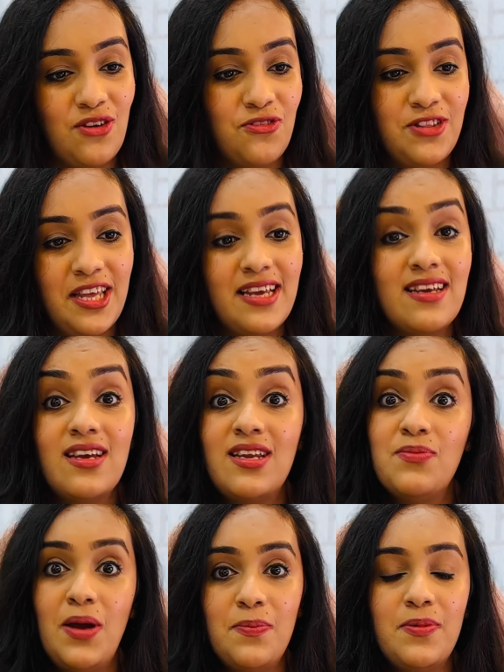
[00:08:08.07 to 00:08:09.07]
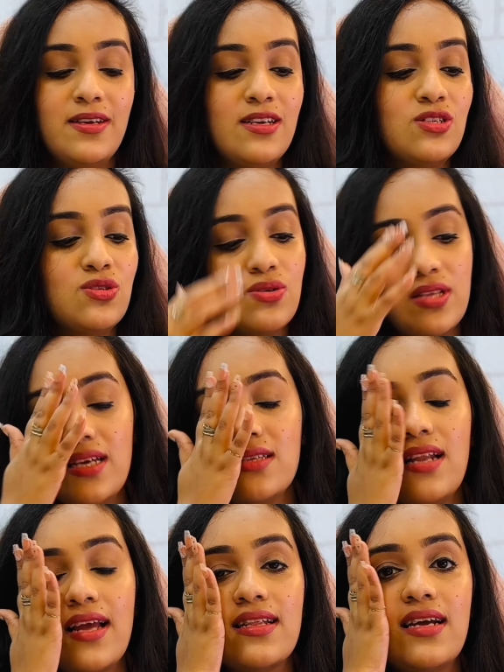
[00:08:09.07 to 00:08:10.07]
of thing in my period. So things
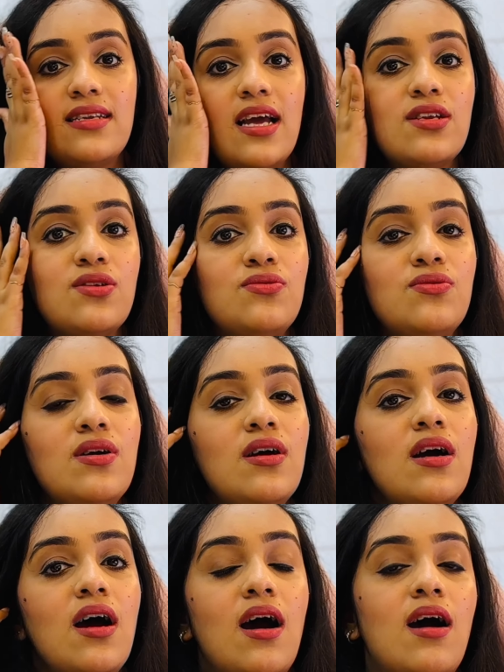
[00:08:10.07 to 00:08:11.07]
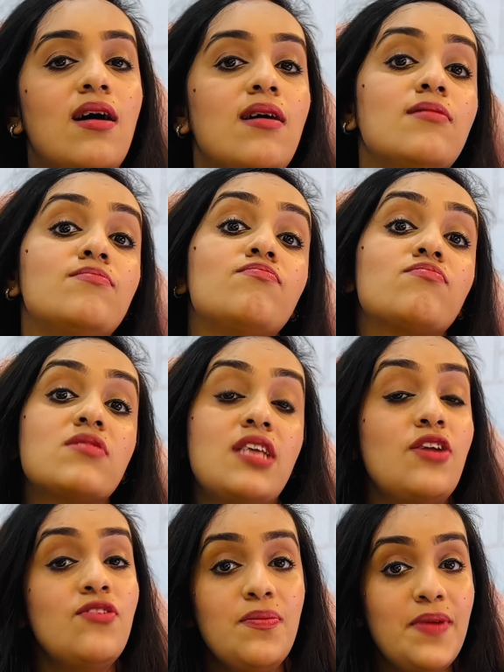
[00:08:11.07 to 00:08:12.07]
like that that you uh,
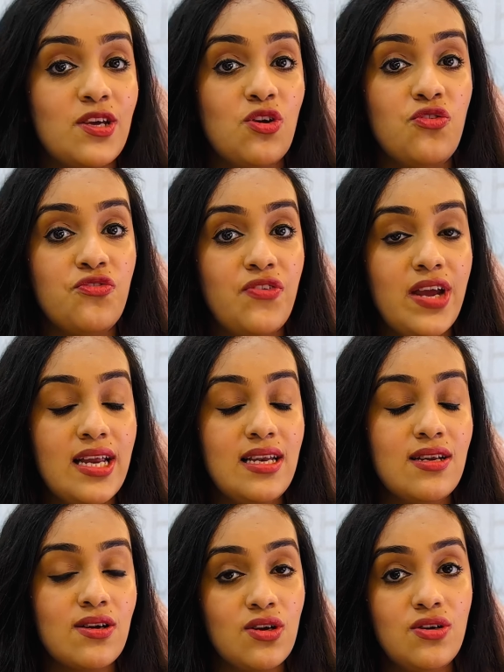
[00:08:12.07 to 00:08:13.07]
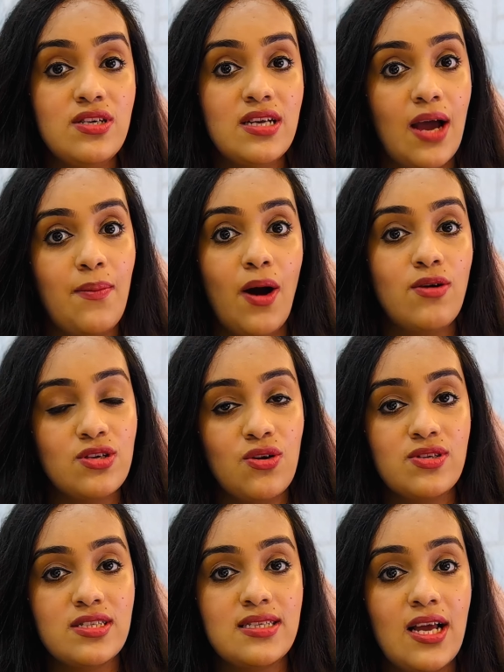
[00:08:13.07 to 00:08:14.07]
that will make you feel good about
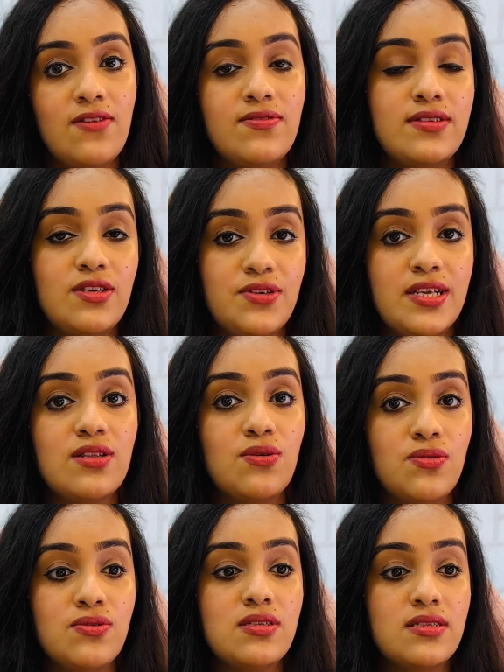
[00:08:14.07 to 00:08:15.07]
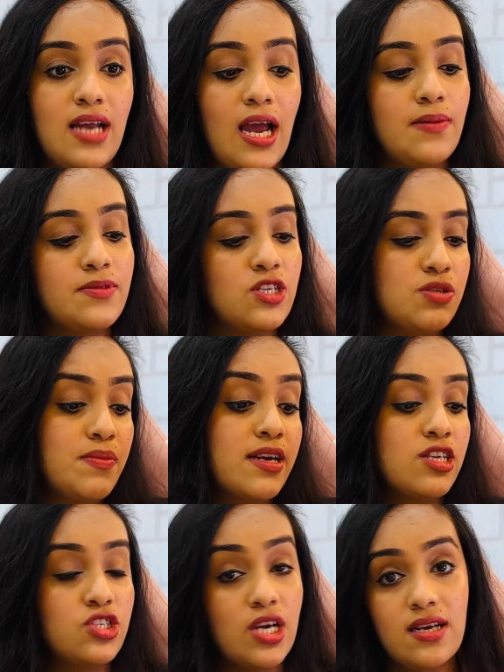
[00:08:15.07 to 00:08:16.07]
yourself during those time just make a
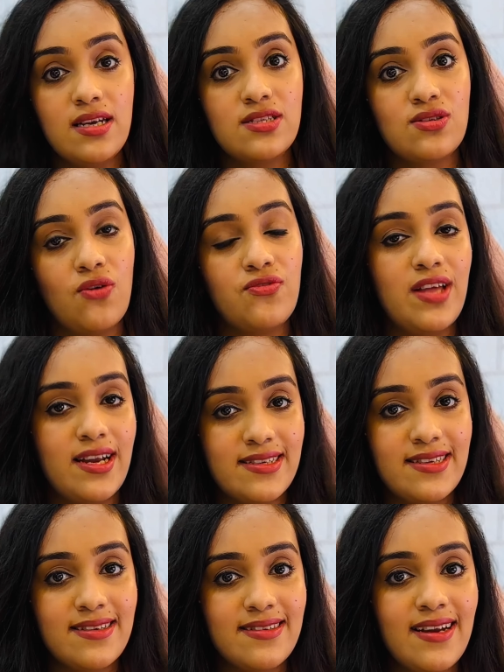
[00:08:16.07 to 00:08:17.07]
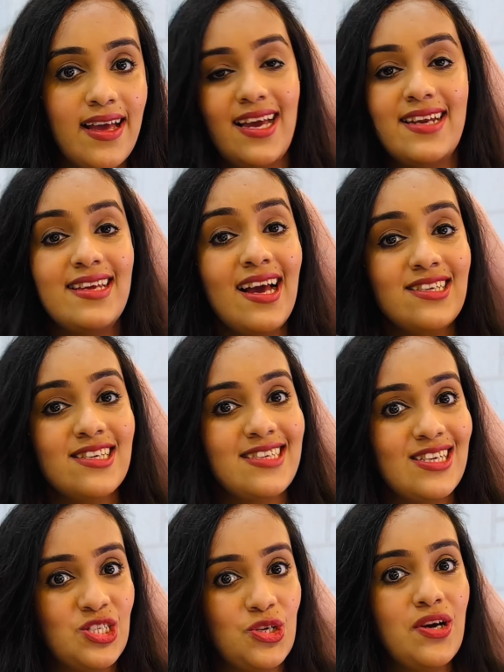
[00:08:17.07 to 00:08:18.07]
checklist of that here and yeah just
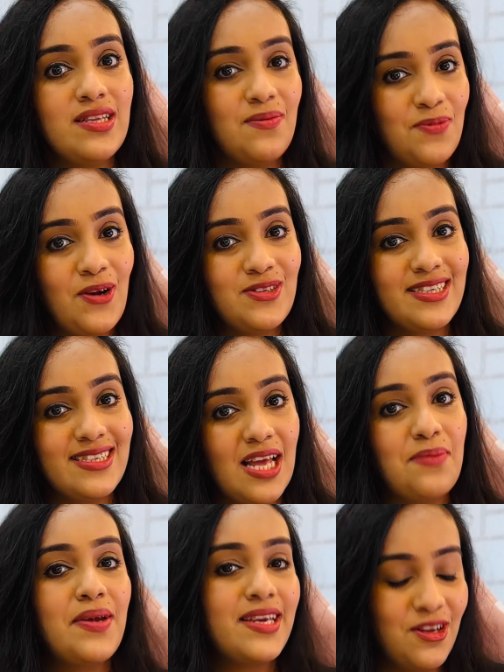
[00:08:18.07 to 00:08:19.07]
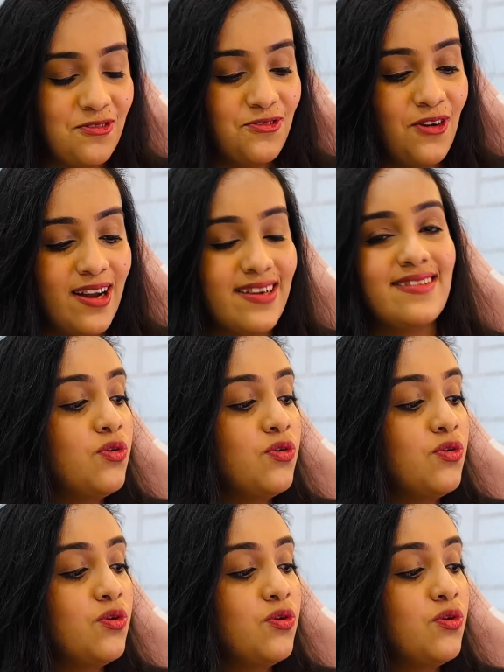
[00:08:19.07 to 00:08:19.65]
enjoy the process and make it fun